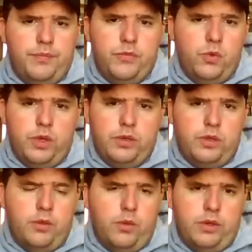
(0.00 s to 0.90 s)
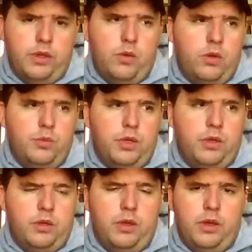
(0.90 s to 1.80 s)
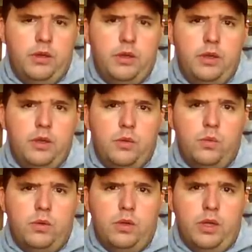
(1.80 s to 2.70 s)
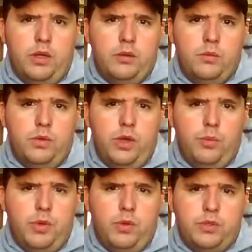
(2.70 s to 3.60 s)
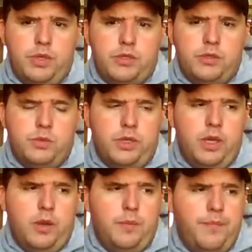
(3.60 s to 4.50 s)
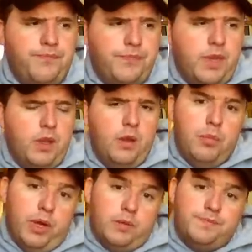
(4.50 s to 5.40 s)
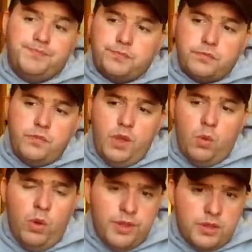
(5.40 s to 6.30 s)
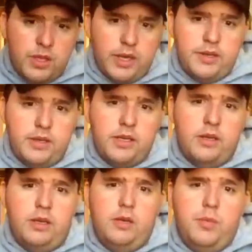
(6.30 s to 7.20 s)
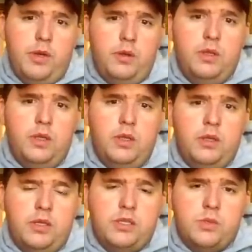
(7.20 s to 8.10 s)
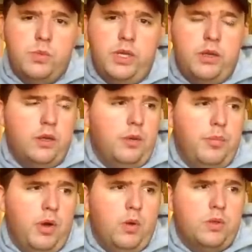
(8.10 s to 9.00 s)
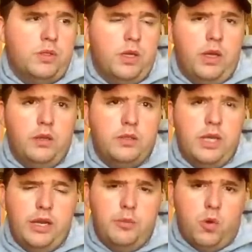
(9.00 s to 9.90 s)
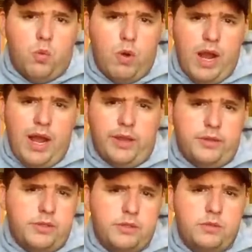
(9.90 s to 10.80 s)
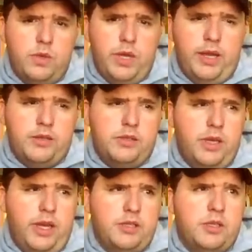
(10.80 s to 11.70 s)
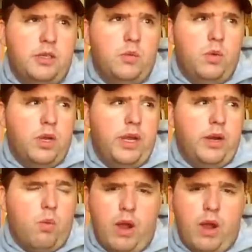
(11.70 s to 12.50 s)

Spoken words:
Do anything you want to get a hold of me, and we'll help you out as best as we can. But one thing, I did get an email this week about talking about rods asking what kind of